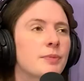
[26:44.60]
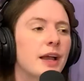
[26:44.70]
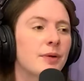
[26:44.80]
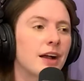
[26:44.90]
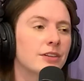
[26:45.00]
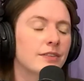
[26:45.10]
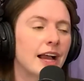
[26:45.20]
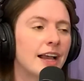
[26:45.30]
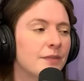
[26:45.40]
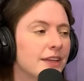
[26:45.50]
problem.
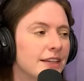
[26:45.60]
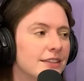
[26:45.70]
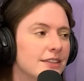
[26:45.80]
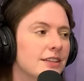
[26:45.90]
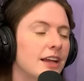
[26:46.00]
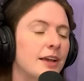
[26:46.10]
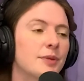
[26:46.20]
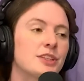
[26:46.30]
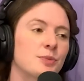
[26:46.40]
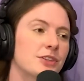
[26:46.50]
I played
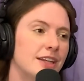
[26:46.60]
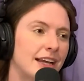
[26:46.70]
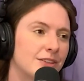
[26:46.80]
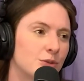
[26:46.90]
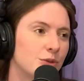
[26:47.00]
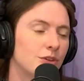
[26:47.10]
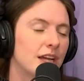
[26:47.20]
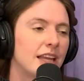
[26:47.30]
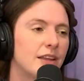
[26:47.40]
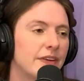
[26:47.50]
sports in high school,
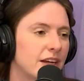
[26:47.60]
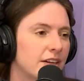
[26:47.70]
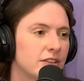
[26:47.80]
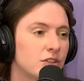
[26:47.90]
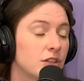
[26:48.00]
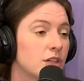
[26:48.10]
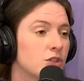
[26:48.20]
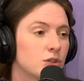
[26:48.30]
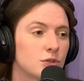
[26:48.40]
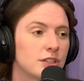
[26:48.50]
and the parents took it
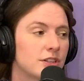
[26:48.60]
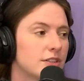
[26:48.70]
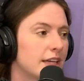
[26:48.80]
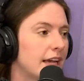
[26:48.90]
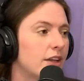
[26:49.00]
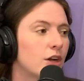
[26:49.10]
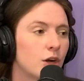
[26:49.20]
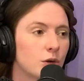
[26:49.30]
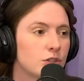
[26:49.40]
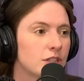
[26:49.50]
so seriously, and the
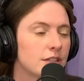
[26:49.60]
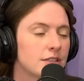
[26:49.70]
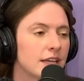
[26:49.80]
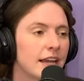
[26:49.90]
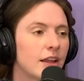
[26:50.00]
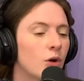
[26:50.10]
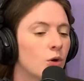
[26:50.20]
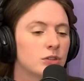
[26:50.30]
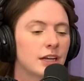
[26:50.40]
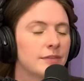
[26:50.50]
coaches, and the
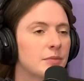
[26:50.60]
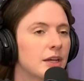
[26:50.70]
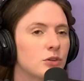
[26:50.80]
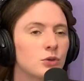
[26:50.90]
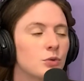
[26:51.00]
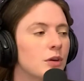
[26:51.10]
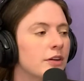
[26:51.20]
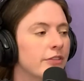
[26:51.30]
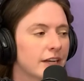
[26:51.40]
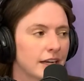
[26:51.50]
whole time I'm like, dude, we're
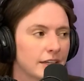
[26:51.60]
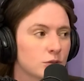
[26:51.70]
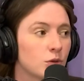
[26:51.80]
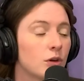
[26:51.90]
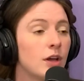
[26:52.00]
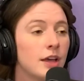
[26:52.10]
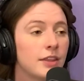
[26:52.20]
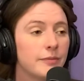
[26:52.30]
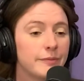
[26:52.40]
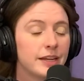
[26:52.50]
in fucking high school.
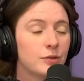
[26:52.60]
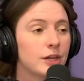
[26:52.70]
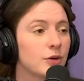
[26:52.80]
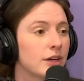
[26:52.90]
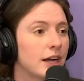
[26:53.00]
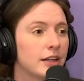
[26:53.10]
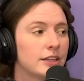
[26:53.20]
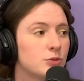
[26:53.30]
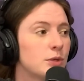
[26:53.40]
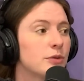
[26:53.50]
The minute we go to
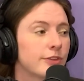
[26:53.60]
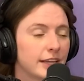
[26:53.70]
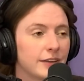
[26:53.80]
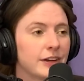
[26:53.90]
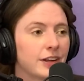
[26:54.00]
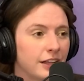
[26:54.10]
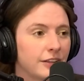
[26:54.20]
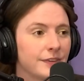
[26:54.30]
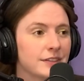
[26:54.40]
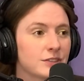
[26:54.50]
college, we will forget about all
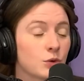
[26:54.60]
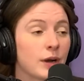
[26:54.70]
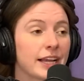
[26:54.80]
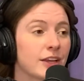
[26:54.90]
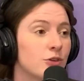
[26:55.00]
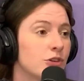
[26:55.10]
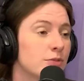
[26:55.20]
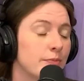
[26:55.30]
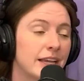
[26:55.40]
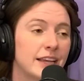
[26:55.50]
of this, so why can't you
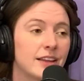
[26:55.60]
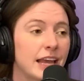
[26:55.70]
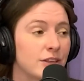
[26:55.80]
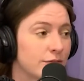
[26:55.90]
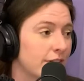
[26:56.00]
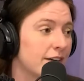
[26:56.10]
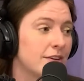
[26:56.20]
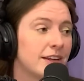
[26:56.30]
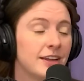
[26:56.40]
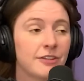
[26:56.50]
just make it as
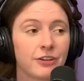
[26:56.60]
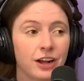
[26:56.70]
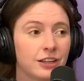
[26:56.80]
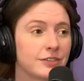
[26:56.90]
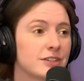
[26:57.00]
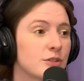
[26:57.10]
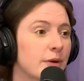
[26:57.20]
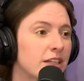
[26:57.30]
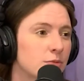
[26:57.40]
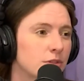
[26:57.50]
fun for all of us as
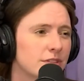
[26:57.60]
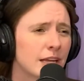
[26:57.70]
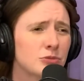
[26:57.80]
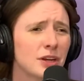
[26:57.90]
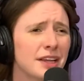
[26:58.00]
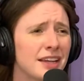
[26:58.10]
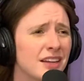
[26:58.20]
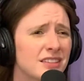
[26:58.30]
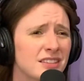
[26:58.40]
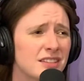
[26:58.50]
possible? Stop trying to get
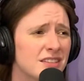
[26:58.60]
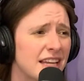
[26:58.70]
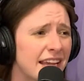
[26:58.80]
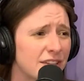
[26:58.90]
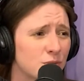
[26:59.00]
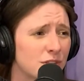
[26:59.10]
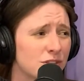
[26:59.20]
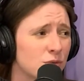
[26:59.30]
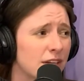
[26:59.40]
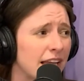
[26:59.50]
us to states. We
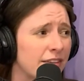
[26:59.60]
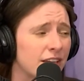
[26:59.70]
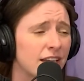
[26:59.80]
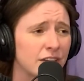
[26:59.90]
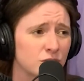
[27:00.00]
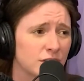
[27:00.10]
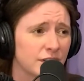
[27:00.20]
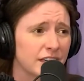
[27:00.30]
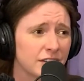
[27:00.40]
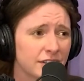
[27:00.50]
just want to have an
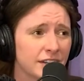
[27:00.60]
extracurriculator